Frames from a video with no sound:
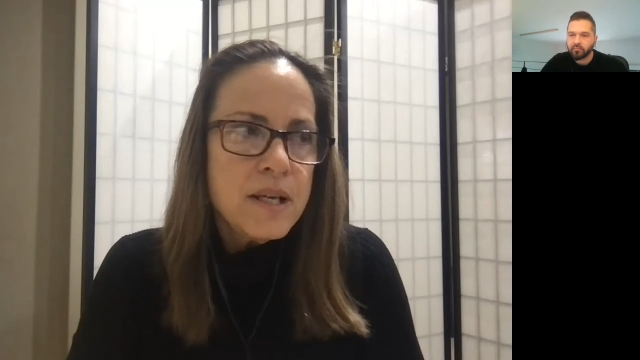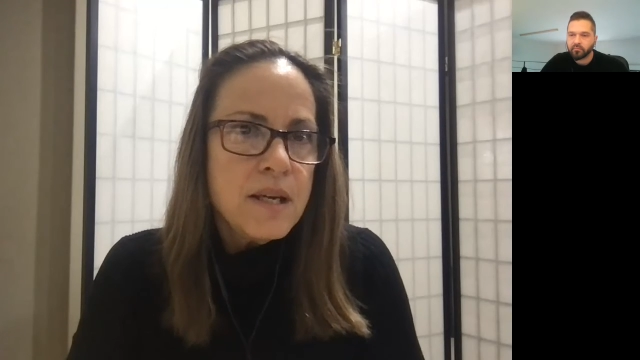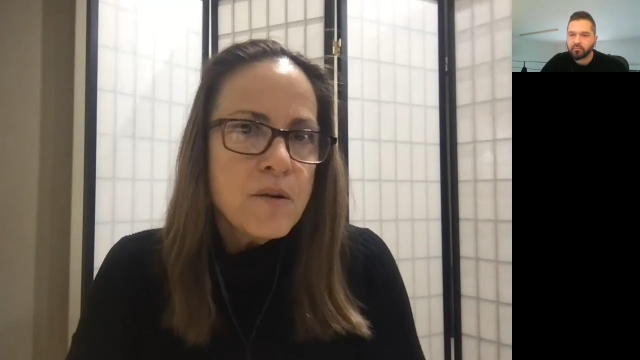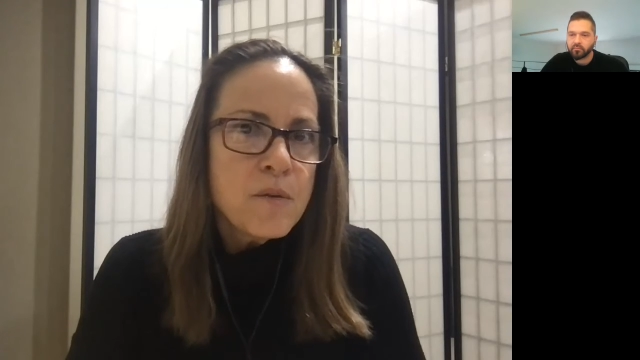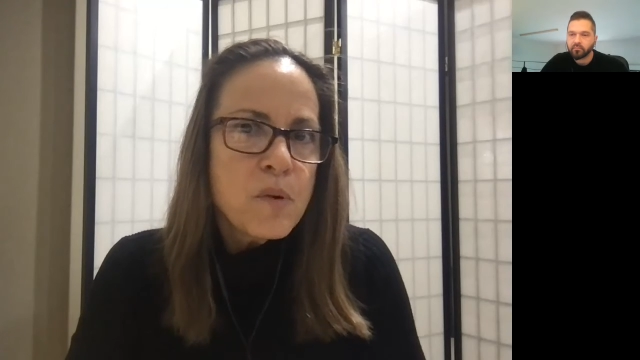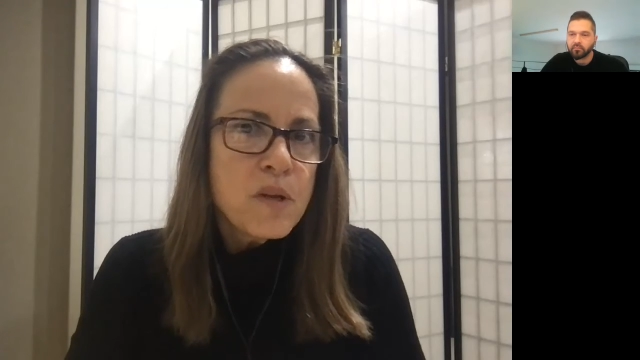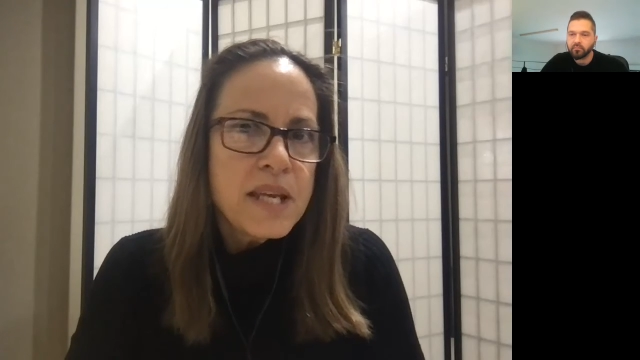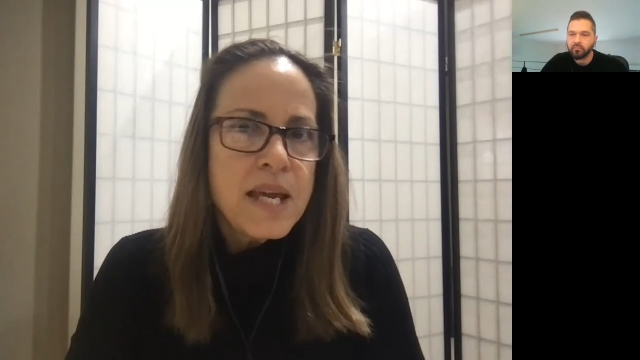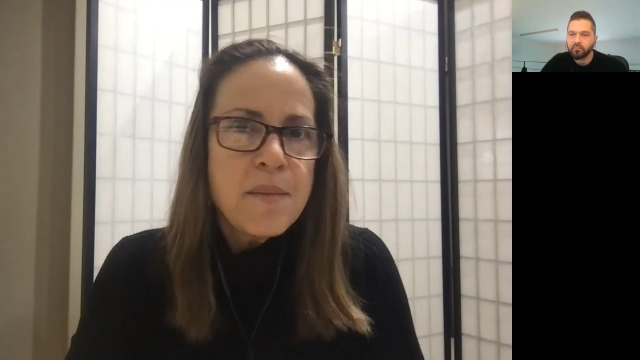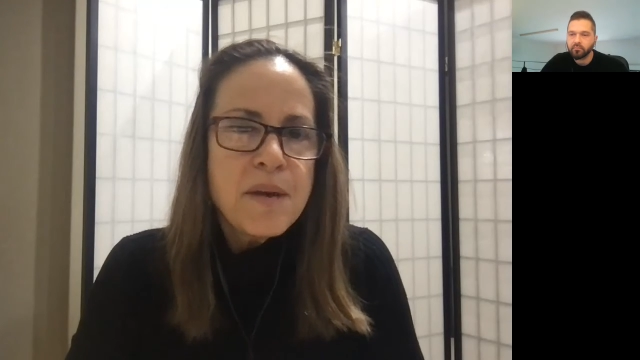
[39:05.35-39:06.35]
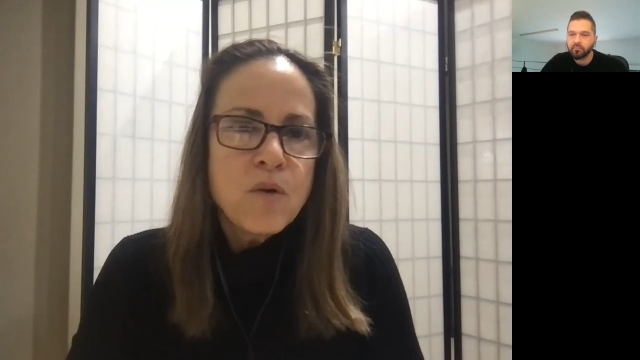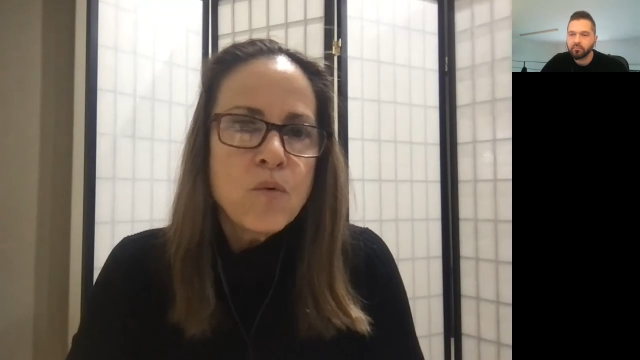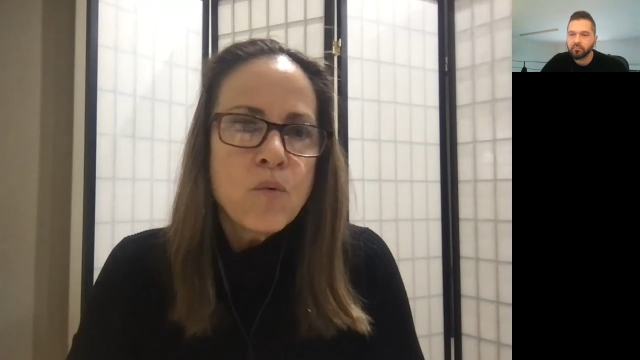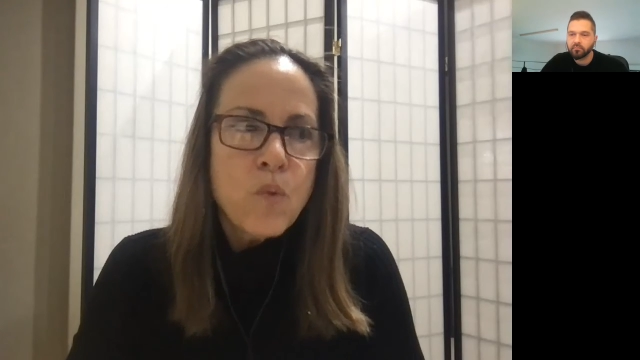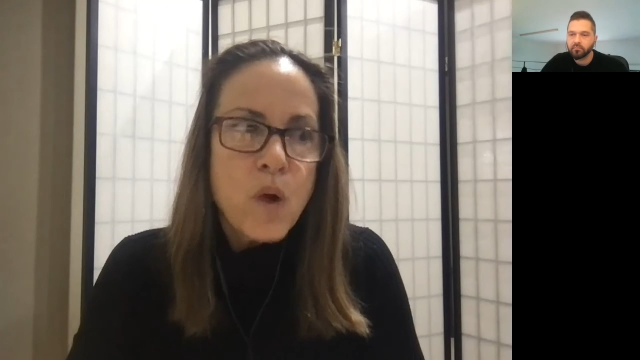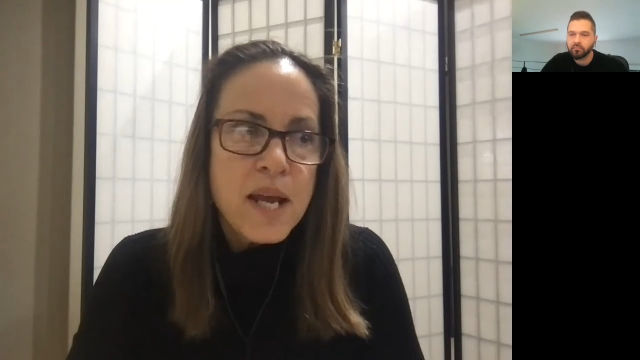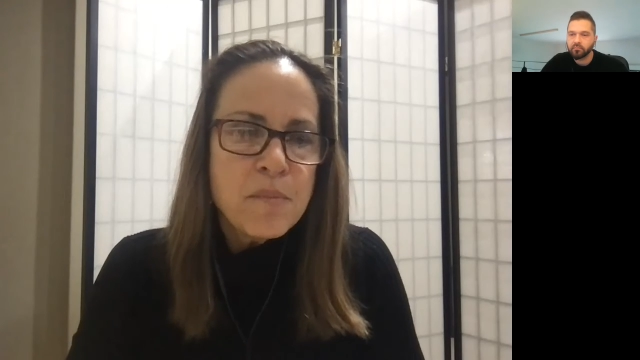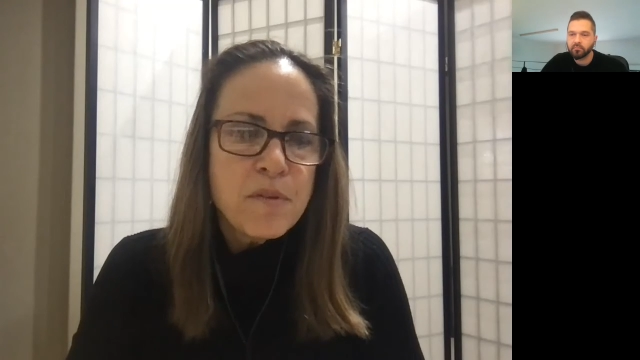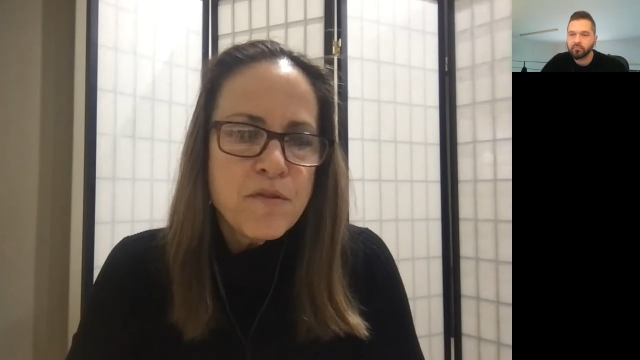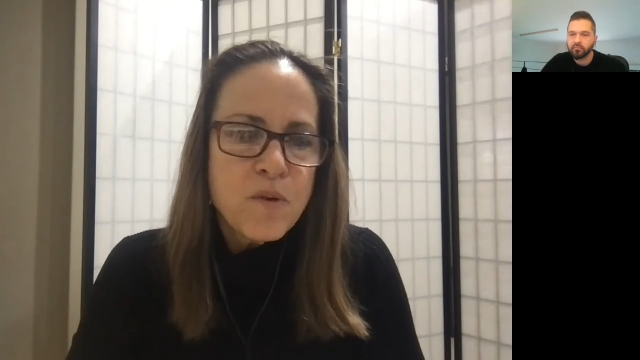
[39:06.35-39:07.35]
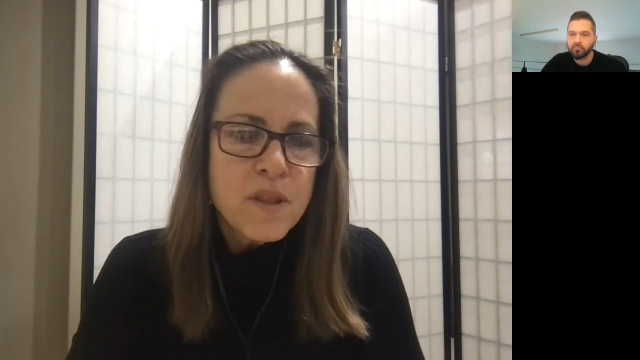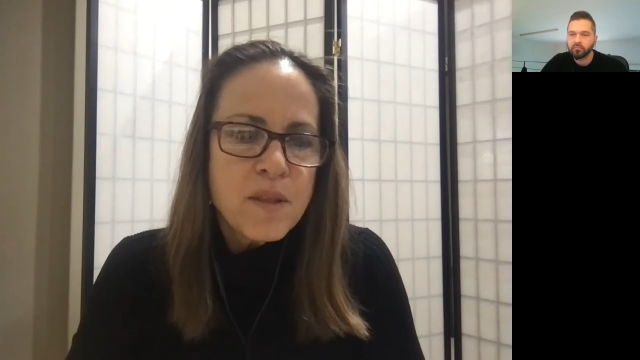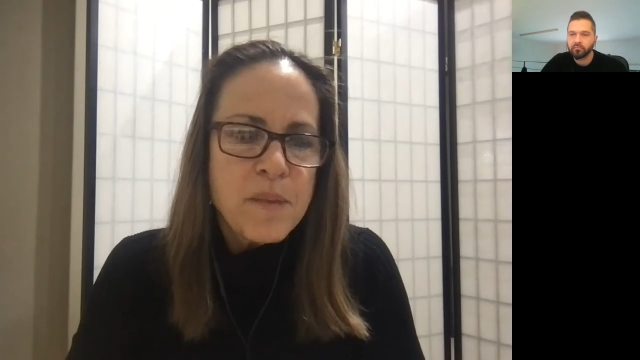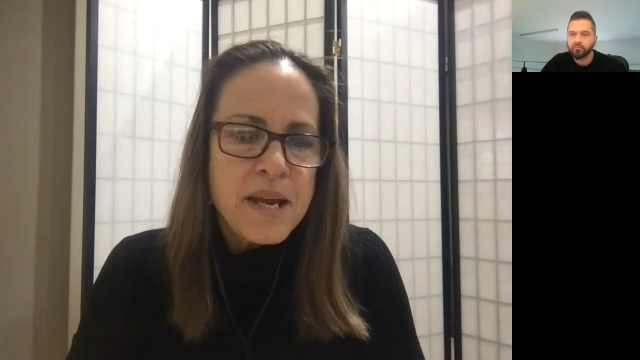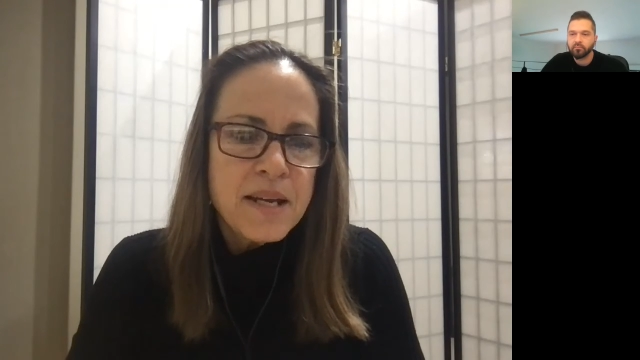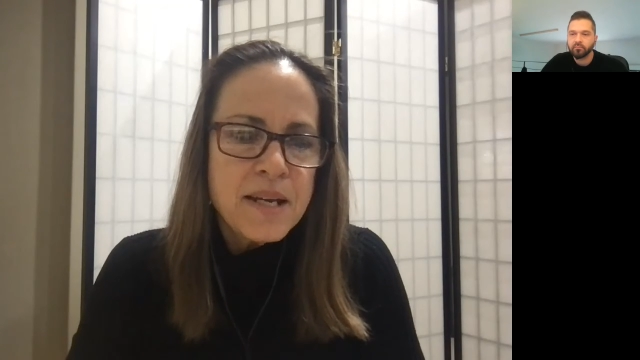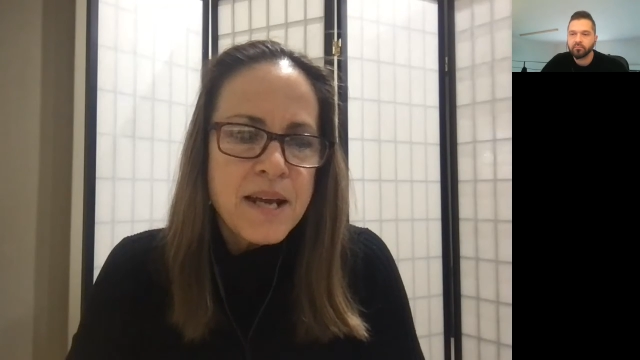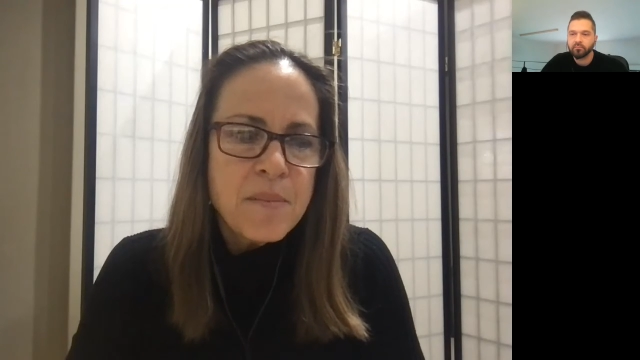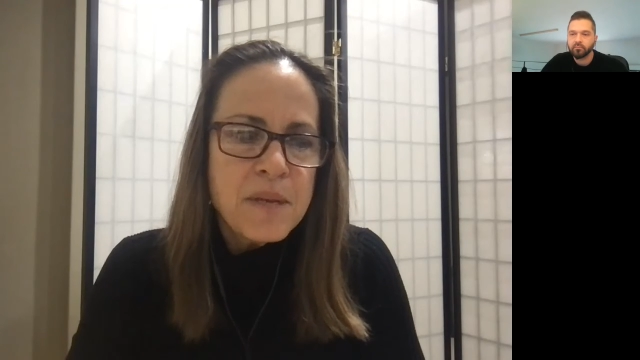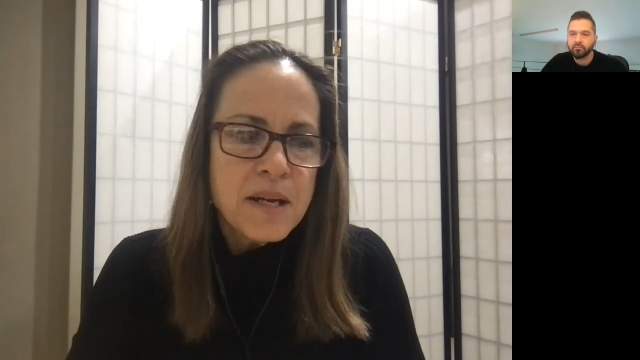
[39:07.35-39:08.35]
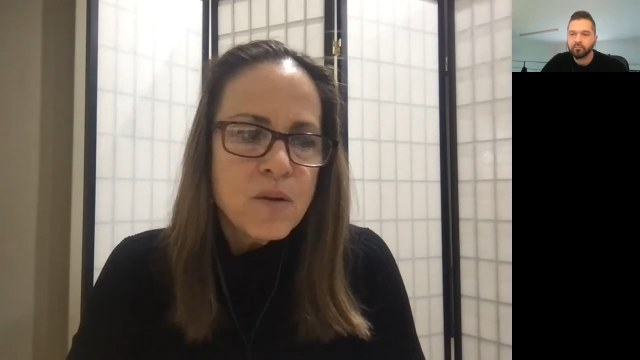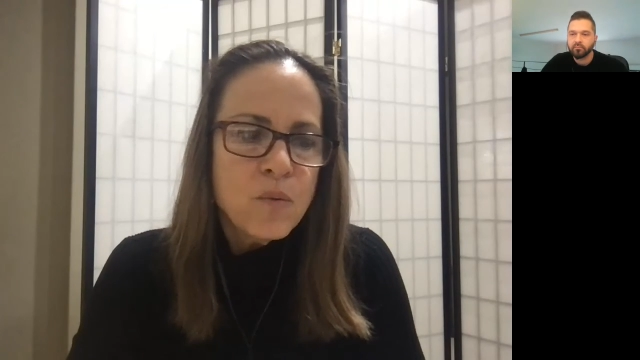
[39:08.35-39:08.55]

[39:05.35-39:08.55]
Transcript: a report that came out right before the pandemic,